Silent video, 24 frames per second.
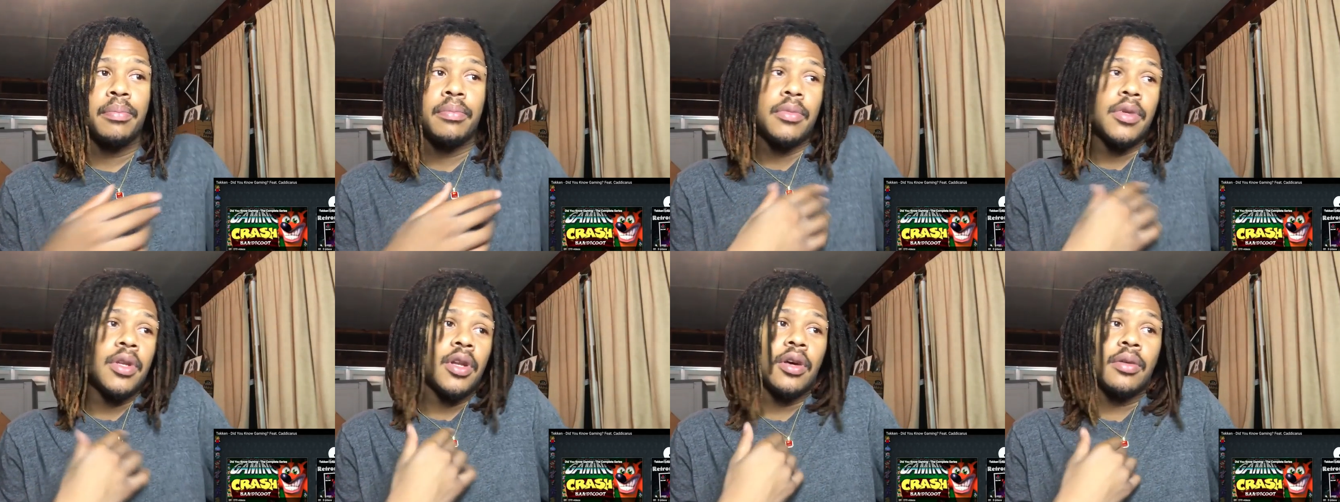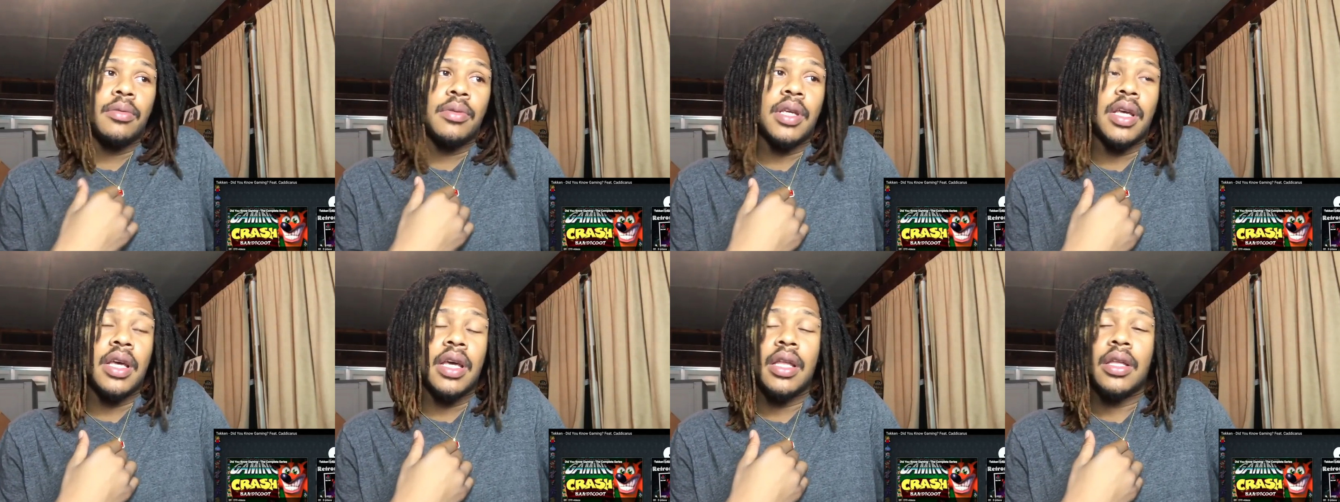you know what
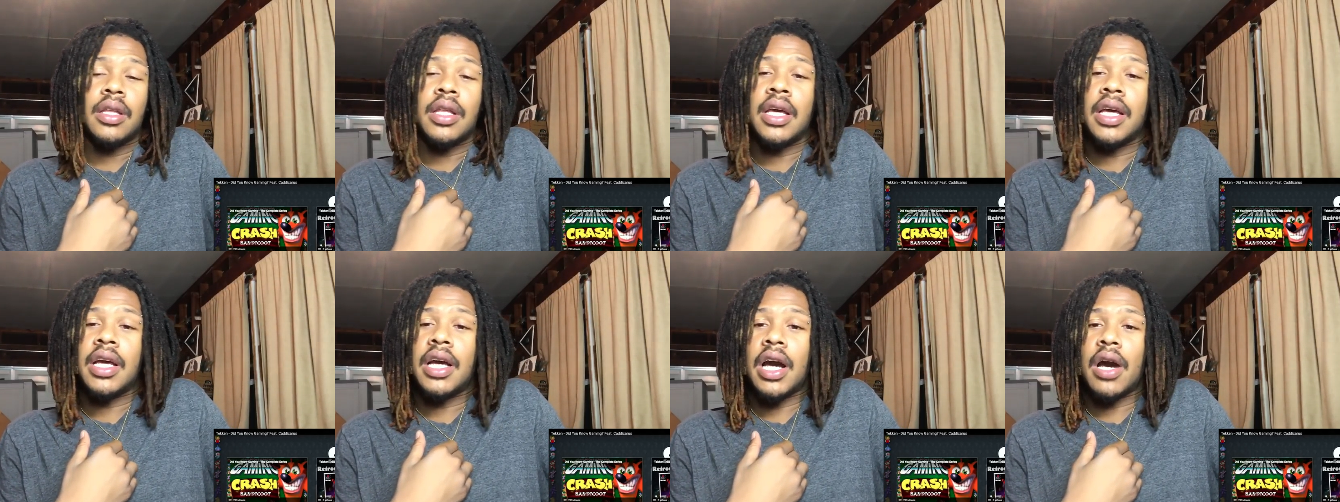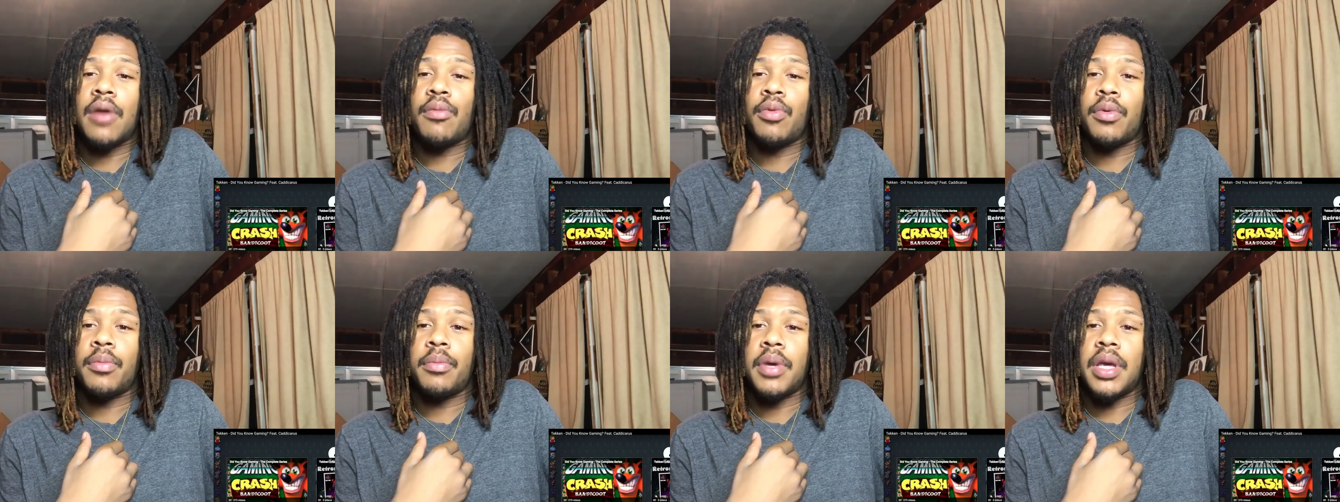I'm saying, link
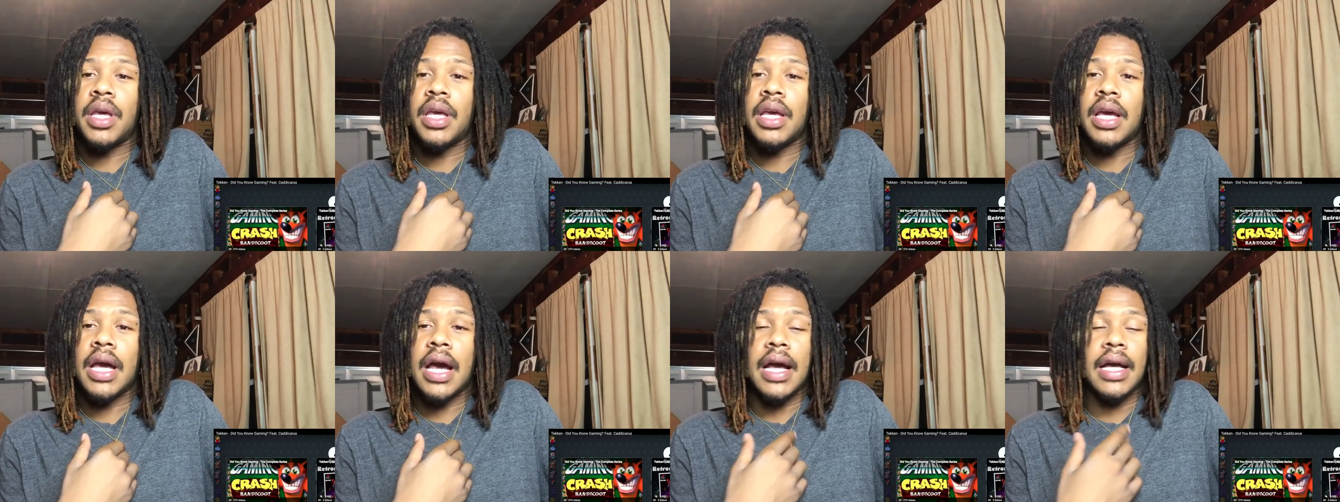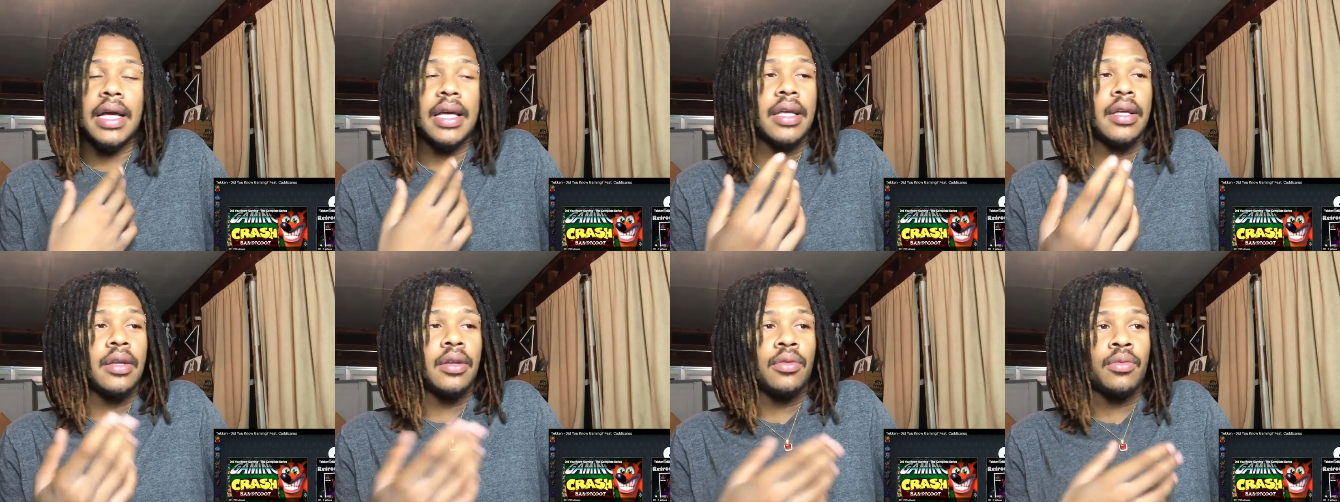up with me. I
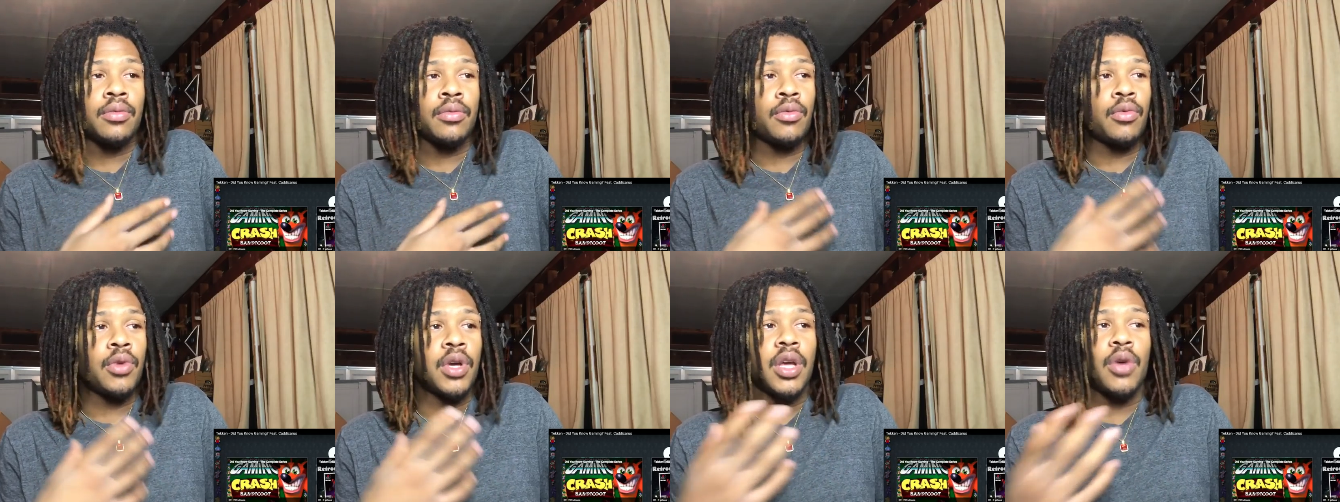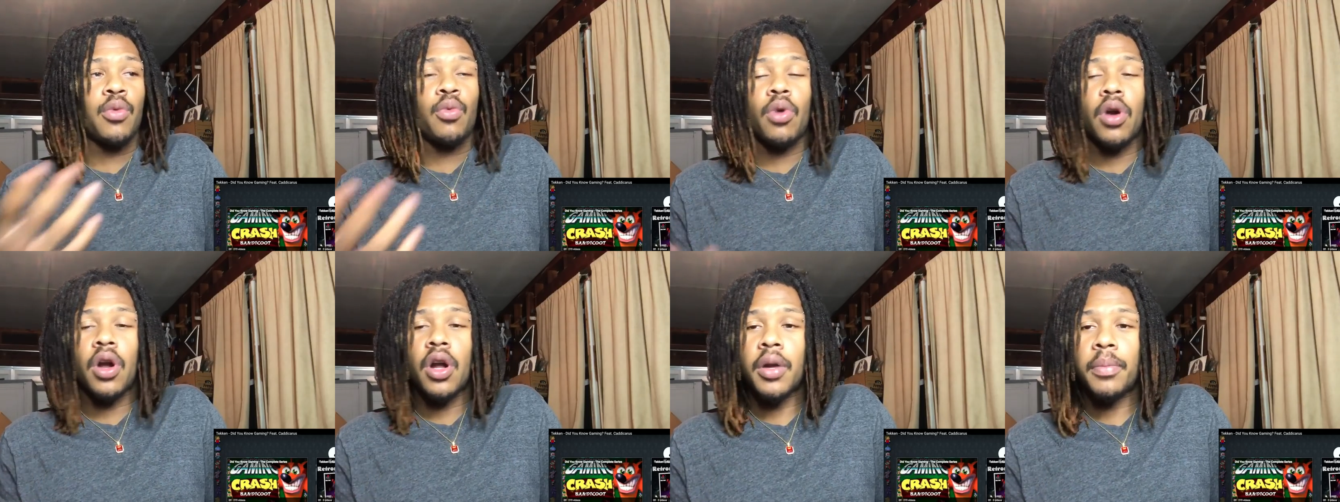can, we
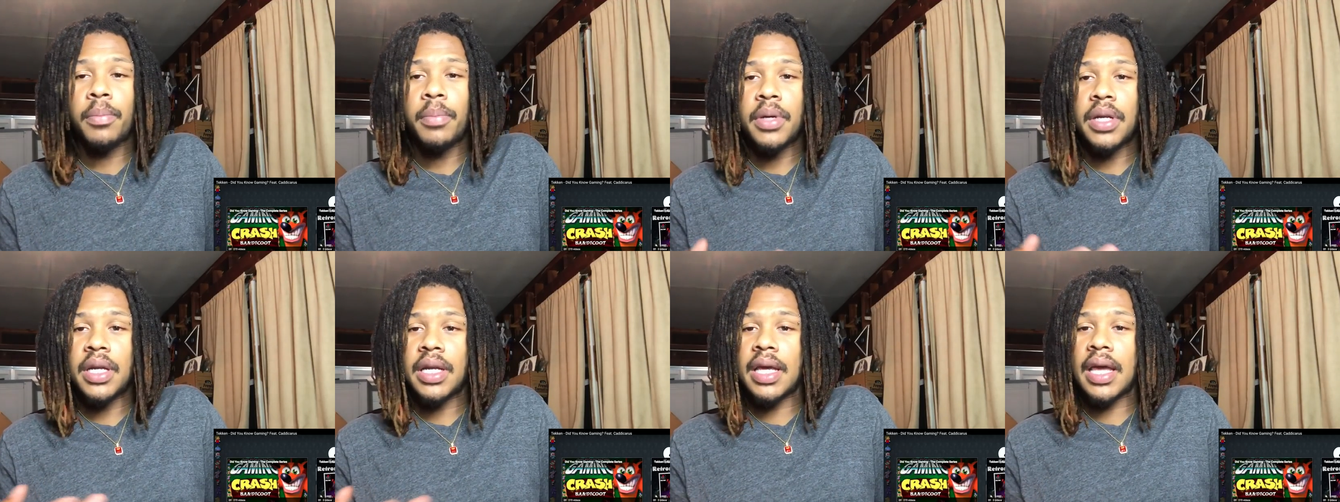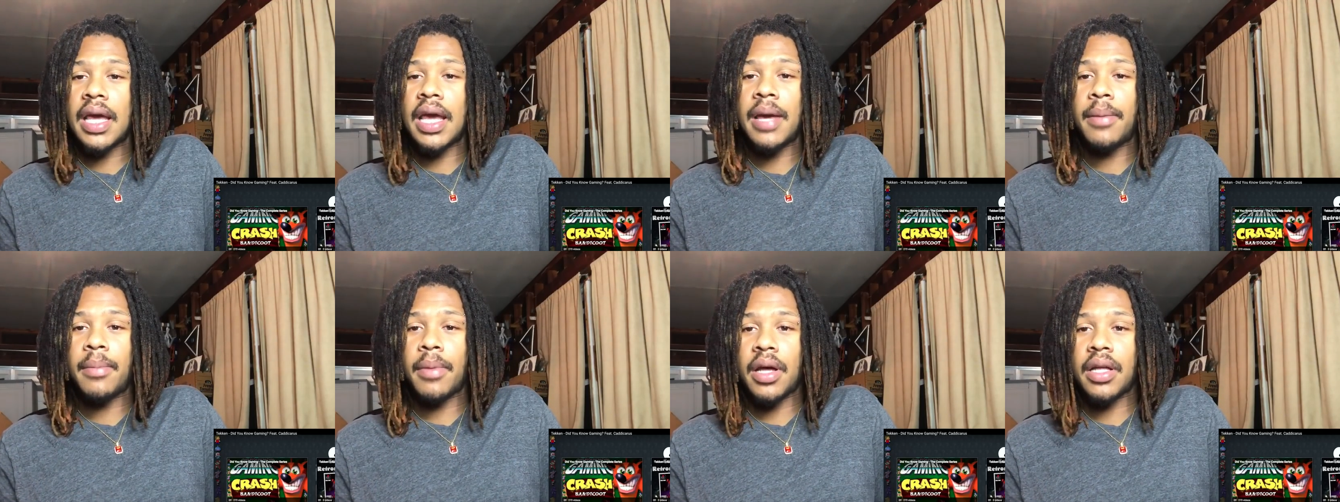can work, put a
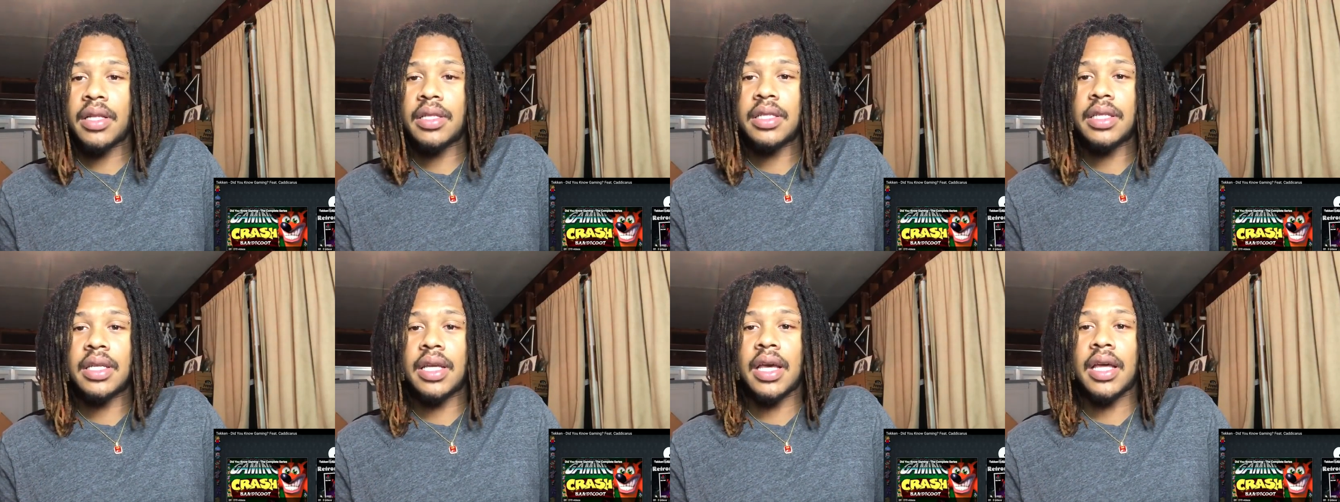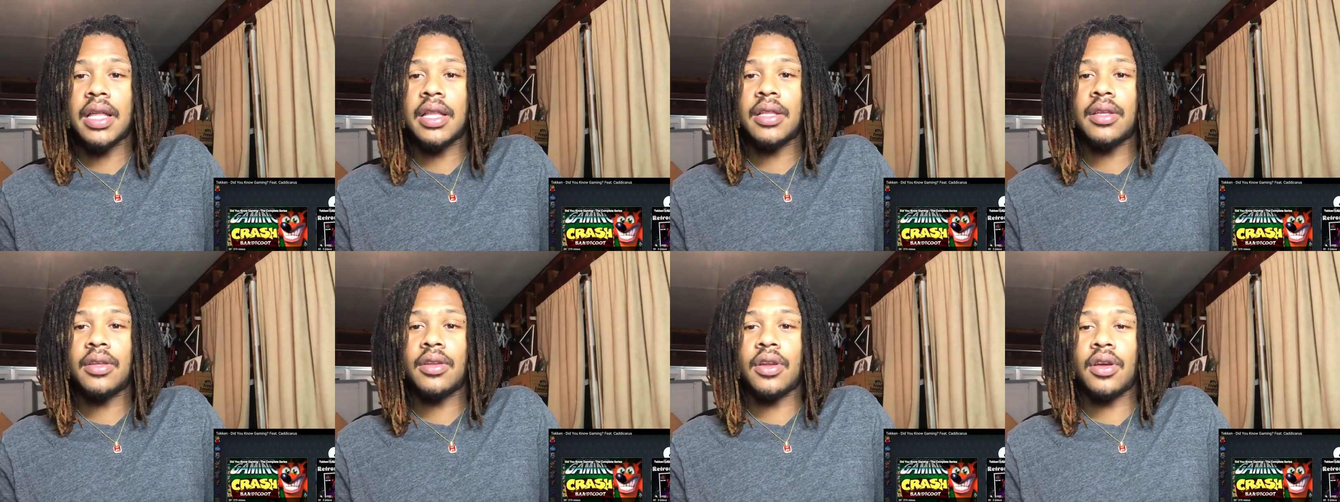game out
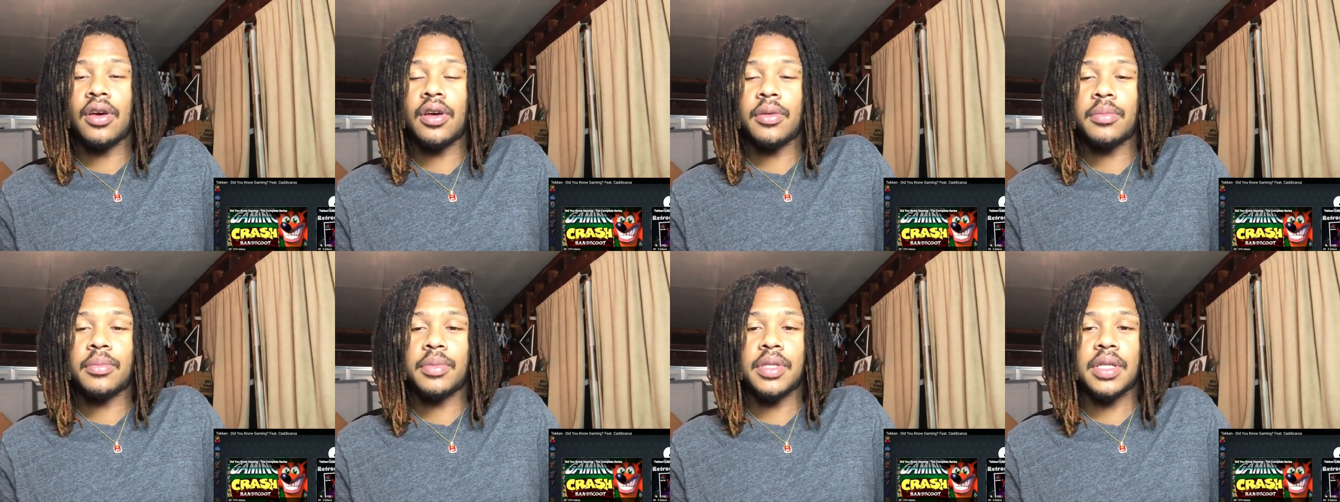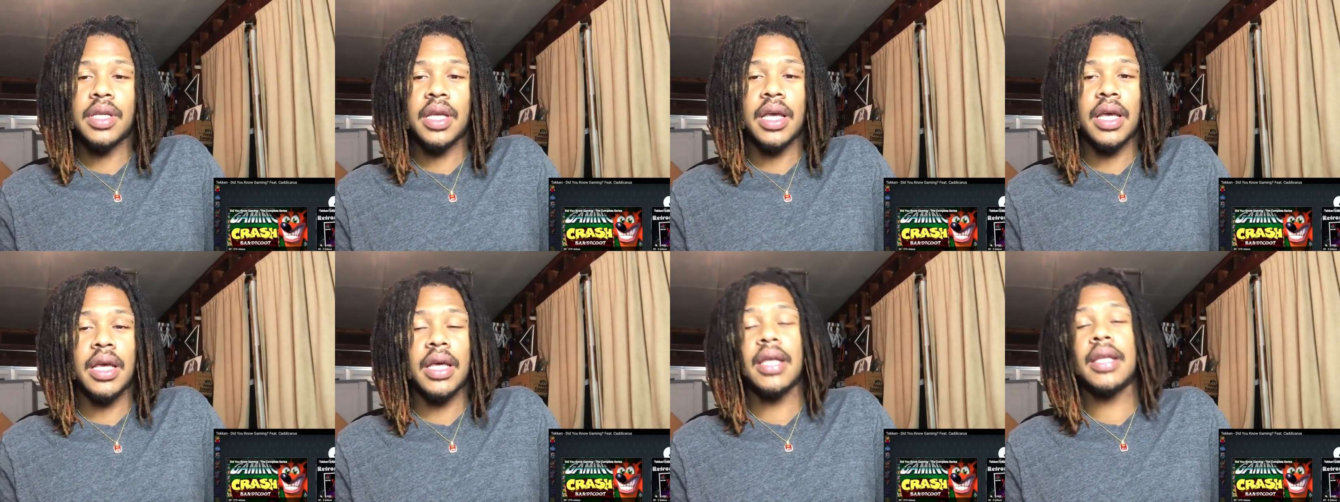together, you know what I'm
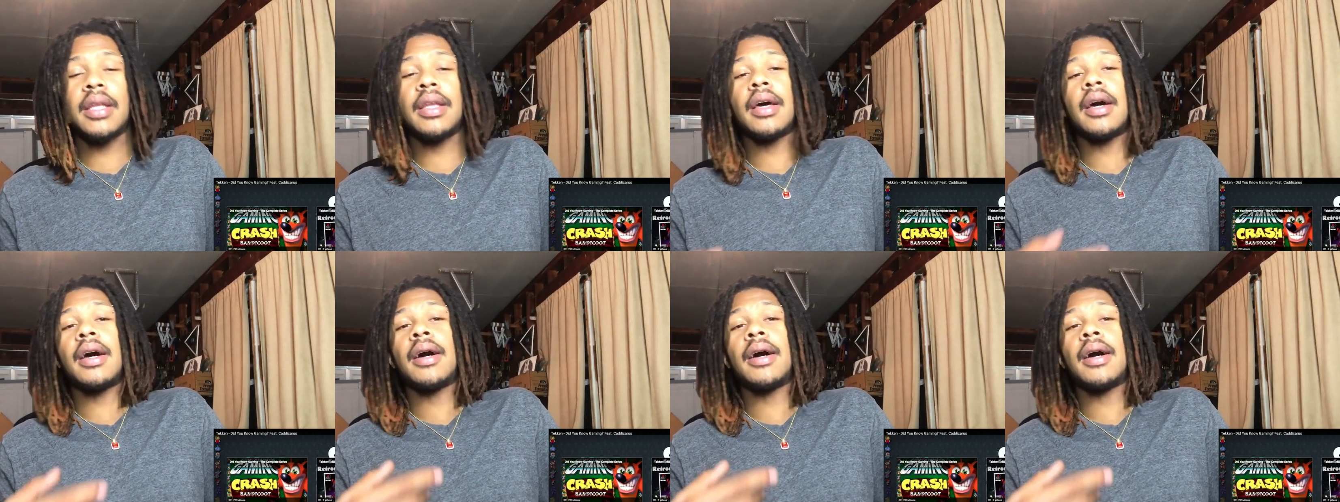saying.